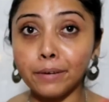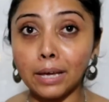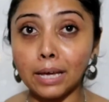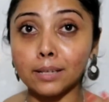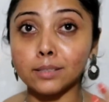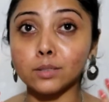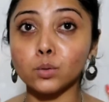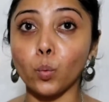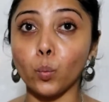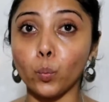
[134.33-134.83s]

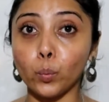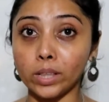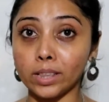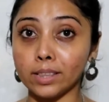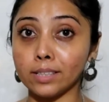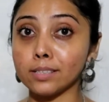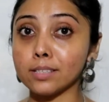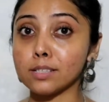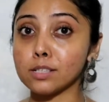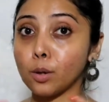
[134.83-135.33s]
face with
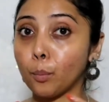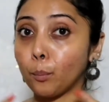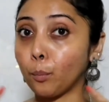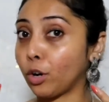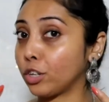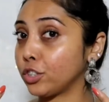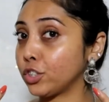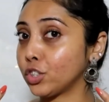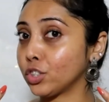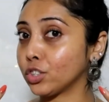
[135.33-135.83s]
this
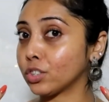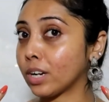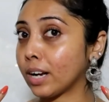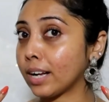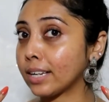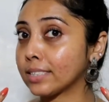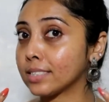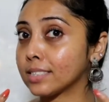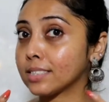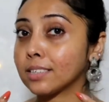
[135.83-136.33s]

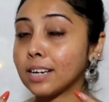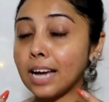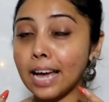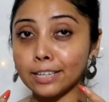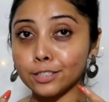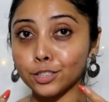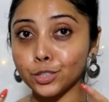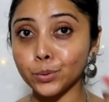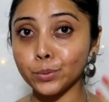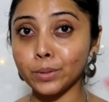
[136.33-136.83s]
moisturizer.
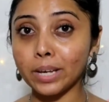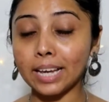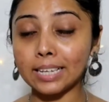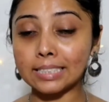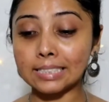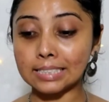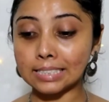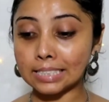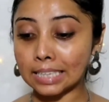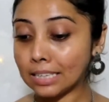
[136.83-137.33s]
As you
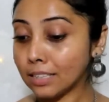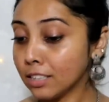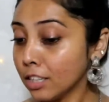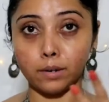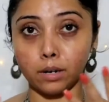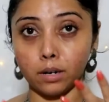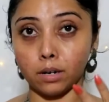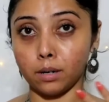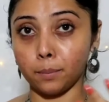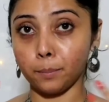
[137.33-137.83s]
can see,
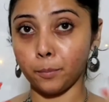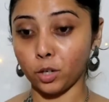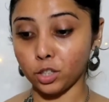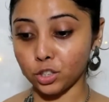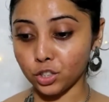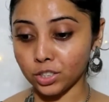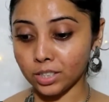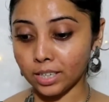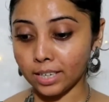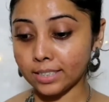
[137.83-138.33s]

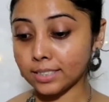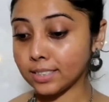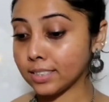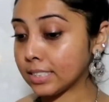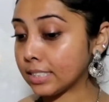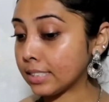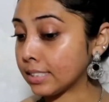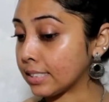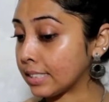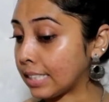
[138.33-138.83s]

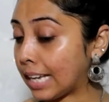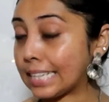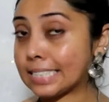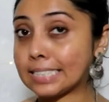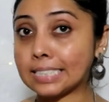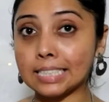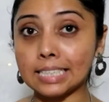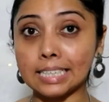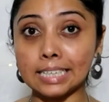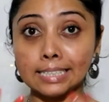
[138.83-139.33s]
moisturizer is
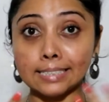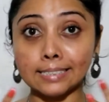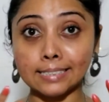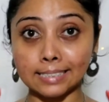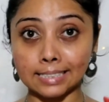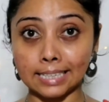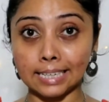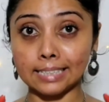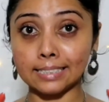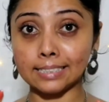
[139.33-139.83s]
nicely
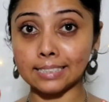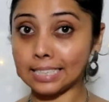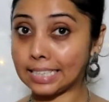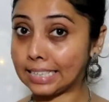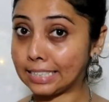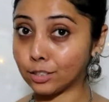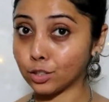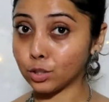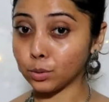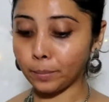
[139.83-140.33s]
synced
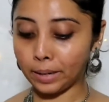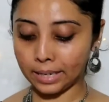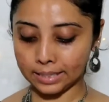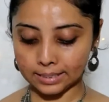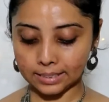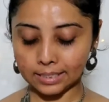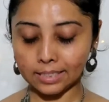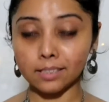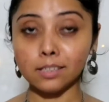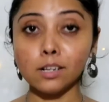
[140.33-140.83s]
into
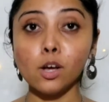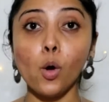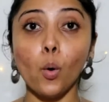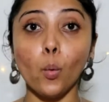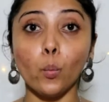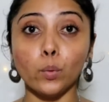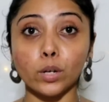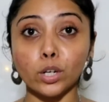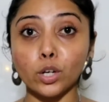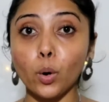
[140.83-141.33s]
my skin.
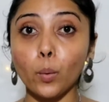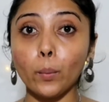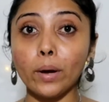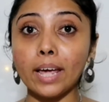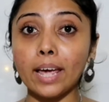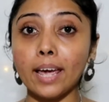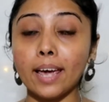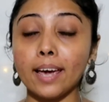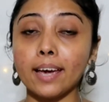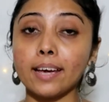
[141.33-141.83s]
We'll go
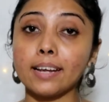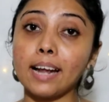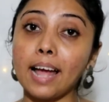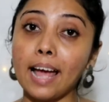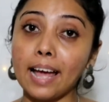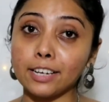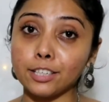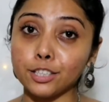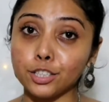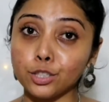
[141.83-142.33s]
ahead
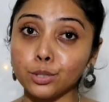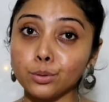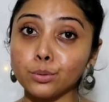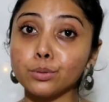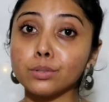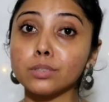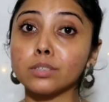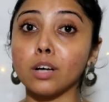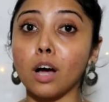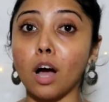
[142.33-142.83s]
and
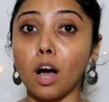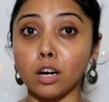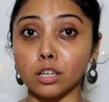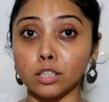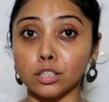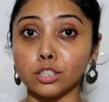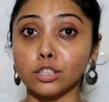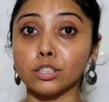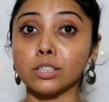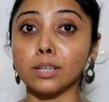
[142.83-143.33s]
use
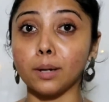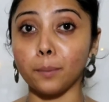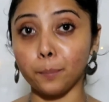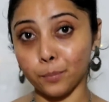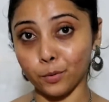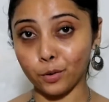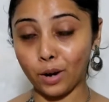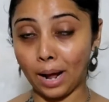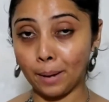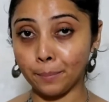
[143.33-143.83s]
a good
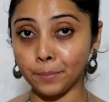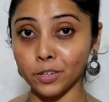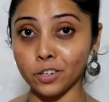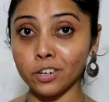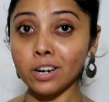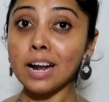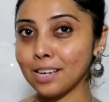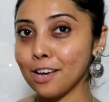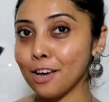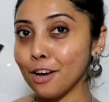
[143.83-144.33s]

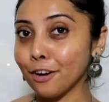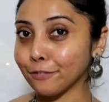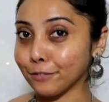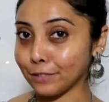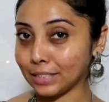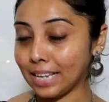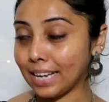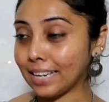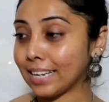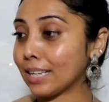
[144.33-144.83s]
primer.
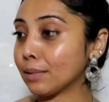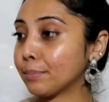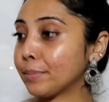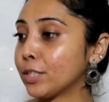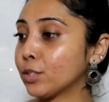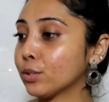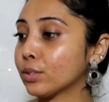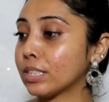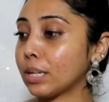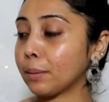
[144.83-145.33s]
For that, I'll be
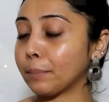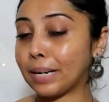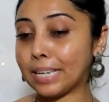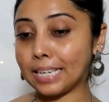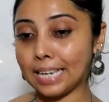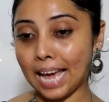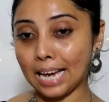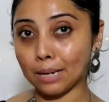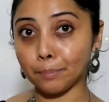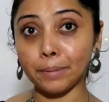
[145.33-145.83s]
using
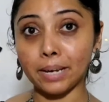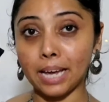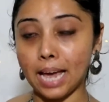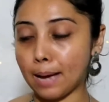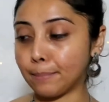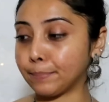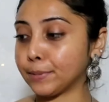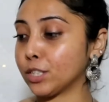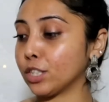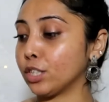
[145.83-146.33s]
my Lakme
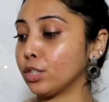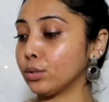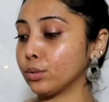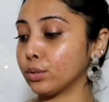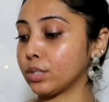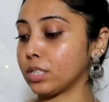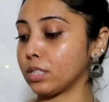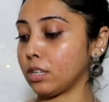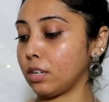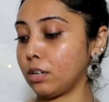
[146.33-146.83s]

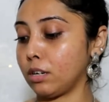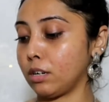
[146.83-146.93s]
Absolute